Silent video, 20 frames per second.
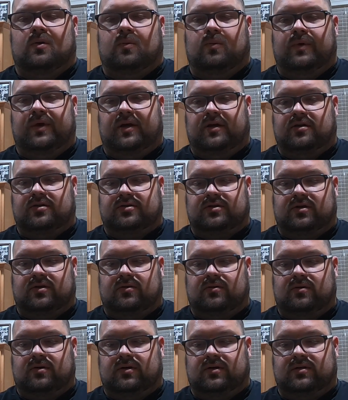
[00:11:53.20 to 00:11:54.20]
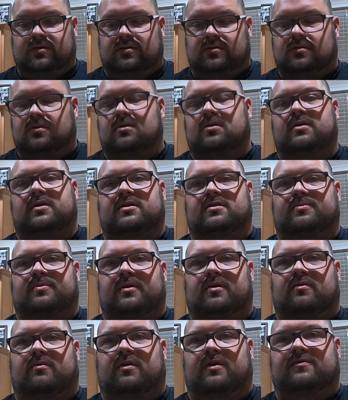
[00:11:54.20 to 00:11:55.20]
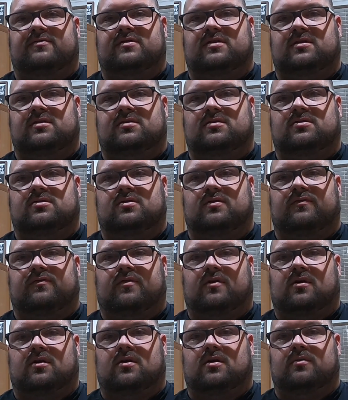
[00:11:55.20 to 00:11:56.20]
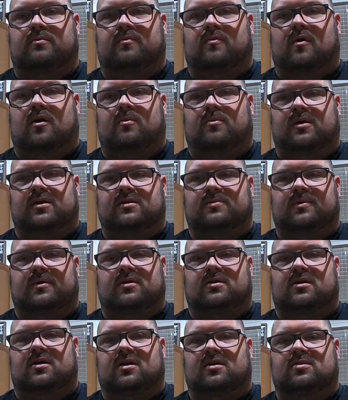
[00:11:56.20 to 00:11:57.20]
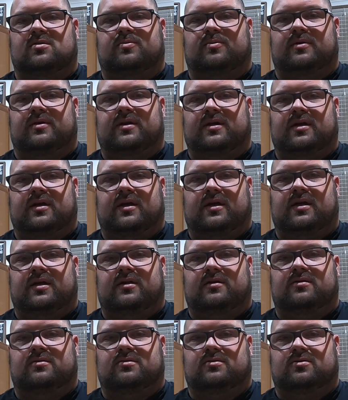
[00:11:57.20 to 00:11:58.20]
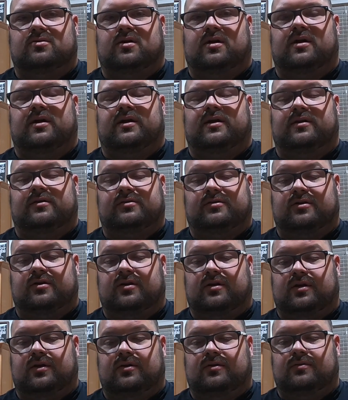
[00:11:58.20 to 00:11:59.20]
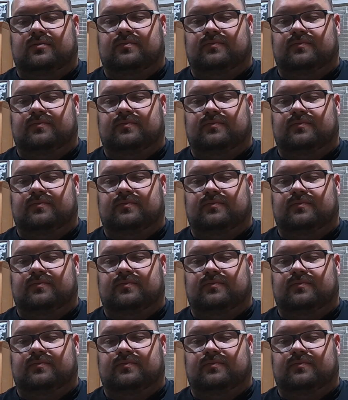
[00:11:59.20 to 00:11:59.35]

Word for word: week or so because it's been a rough season so far. All my spare time has been dedicated to trying to get a turkey.